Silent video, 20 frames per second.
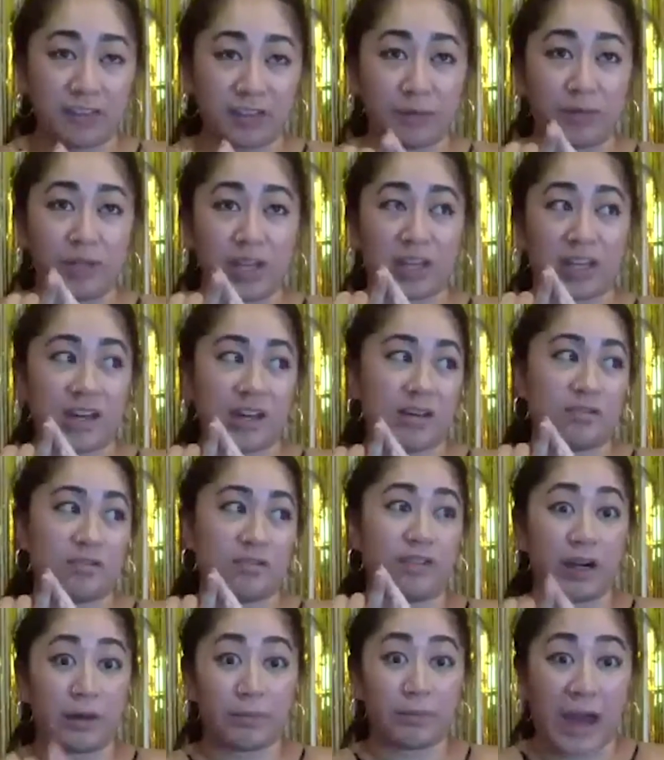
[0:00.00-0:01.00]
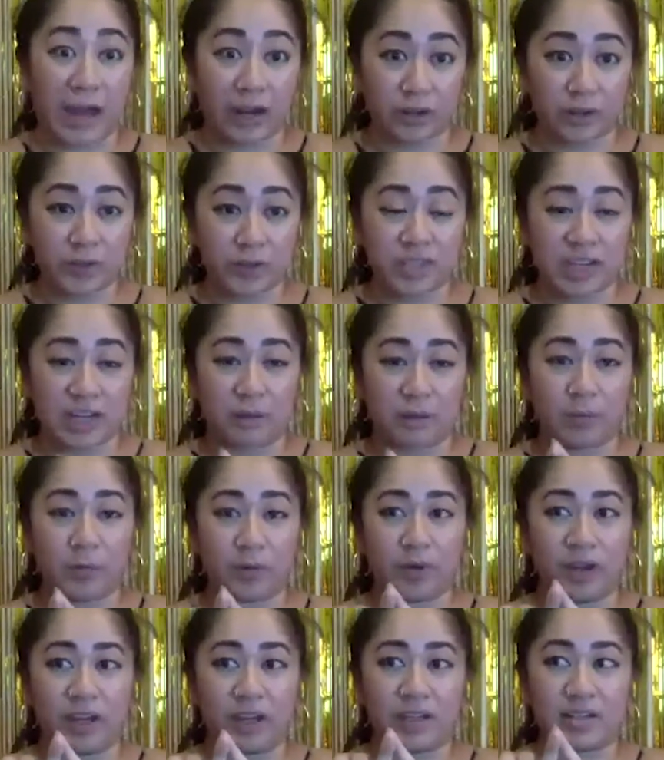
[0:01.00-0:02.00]
from like a very macro
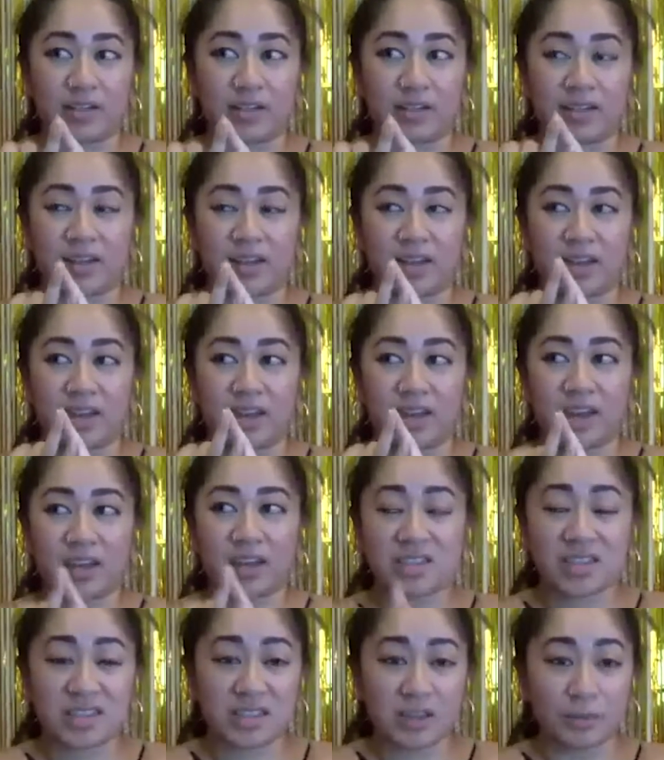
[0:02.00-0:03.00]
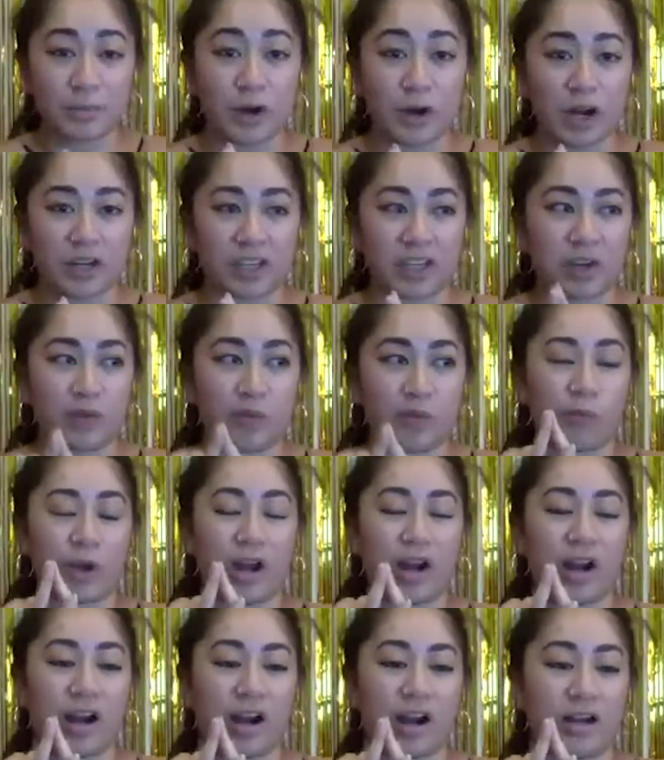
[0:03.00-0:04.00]
standpoint, is this a market
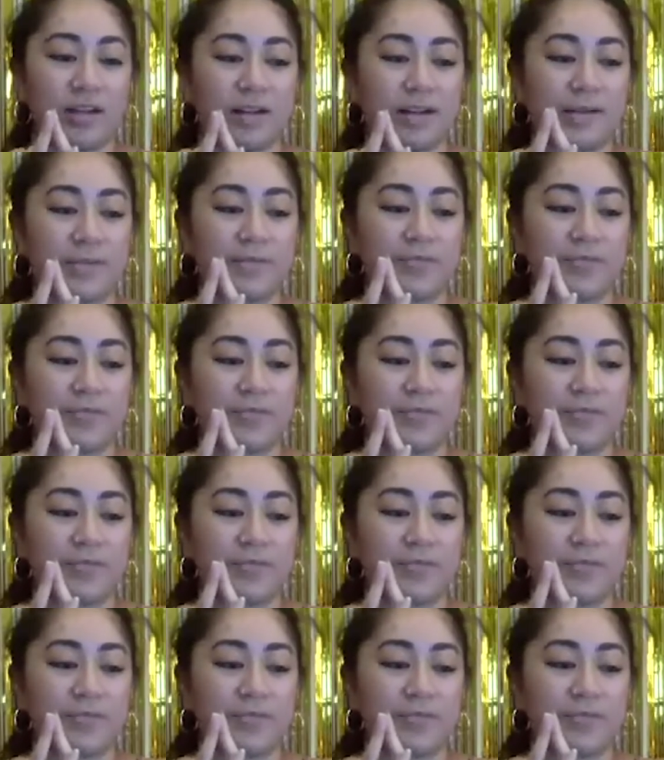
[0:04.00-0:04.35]
where,